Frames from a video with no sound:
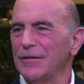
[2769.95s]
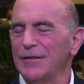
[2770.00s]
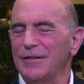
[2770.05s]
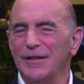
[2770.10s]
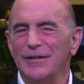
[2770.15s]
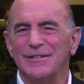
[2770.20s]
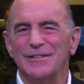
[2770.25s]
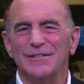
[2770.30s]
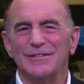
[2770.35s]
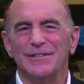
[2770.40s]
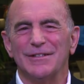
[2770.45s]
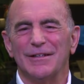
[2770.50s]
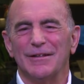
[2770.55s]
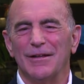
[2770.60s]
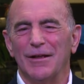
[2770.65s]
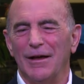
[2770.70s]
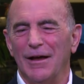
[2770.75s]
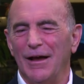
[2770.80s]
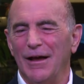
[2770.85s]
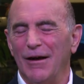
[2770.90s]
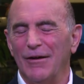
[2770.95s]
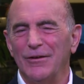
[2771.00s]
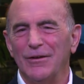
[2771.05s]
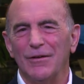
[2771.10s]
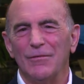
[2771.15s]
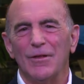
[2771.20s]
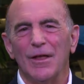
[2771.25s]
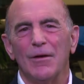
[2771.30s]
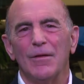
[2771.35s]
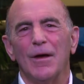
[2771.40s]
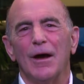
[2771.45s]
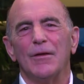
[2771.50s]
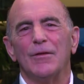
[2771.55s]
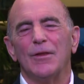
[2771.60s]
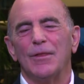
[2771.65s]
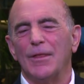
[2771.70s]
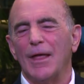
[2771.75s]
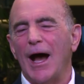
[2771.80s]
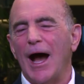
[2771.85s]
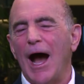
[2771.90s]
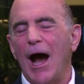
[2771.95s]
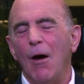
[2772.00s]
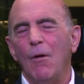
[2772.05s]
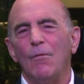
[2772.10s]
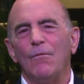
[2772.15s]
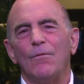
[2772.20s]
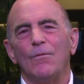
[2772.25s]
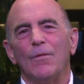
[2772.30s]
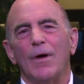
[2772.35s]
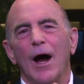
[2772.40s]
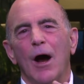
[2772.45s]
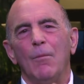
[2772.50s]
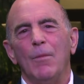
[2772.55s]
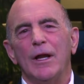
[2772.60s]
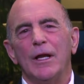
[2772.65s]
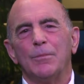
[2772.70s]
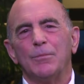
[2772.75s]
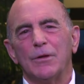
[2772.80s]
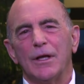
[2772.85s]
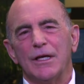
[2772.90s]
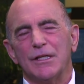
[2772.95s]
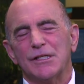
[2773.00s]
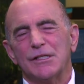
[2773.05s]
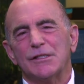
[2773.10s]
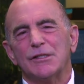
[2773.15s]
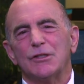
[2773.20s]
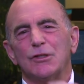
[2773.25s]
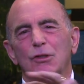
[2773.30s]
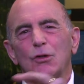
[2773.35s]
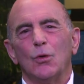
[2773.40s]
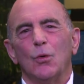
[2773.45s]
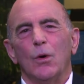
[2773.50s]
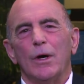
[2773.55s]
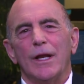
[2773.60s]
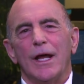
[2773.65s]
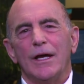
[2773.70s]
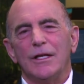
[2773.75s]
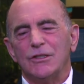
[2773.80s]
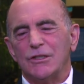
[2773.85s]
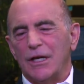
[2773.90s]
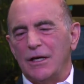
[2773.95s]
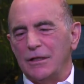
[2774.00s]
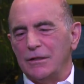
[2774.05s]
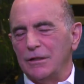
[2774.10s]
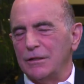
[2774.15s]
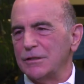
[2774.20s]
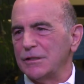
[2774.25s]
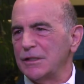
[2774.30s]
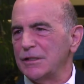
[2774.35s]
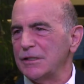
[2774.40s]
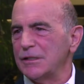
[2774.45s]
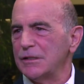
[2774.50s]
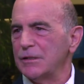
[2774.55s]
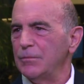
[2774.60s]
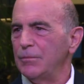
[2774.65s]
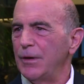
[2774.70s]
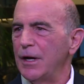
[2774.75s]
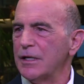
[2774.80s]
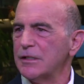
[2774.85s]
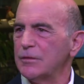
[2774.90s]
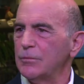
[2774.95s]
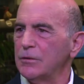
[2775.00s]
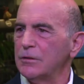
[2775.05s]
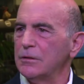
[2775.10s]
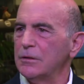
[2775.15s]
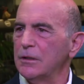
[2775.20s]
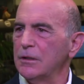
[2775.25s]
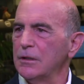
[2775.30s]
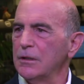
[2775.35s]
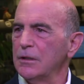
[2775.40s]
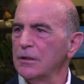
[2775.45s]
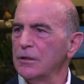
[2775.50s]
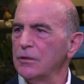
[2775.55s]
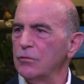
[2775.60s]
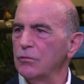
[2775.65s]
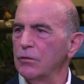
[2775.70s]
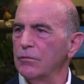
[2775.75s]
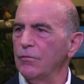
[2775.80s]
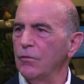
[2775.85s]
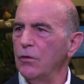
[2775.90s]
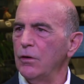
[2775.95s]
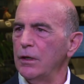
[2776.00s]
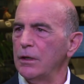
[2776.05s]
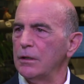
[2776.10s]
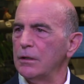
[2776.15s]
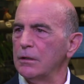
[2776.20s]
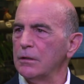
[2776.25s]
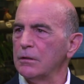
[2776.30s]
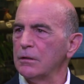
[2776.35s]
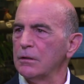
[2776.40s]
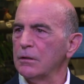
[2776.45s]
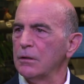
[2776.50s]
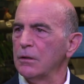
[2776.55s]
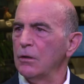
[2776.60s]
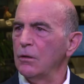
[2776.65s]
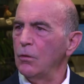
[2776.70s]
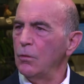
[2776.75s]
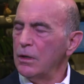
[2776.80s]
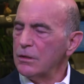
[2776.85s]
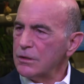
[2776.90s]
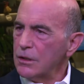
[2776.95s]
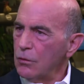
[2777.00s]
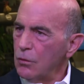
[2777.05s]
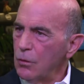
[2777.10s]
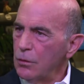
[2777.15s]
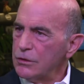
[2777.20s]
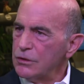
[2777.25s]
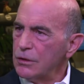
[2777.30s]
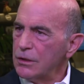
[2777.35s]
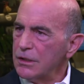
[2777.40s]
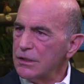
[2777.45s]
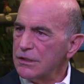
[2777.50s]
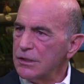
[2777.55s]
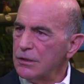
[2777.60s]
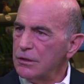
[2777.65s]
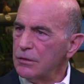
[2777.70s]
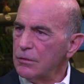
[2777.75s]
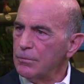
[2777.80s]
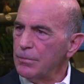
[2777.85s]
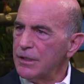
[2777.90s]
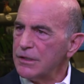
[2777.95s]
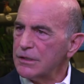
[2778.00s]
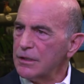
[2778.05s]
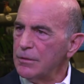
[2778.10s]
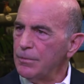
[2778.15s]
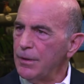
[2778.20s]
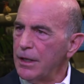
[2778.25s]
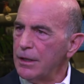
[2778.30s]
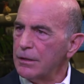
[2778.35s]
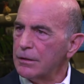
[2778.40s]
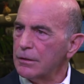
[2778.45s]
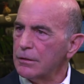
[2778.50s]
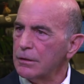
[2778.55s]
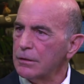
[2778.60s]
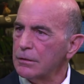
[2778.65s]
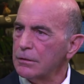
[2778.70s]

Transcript: this is, you, how, how many places do what Hedgeye does? This is impossible to avoid. who, who would you consider your best competitor?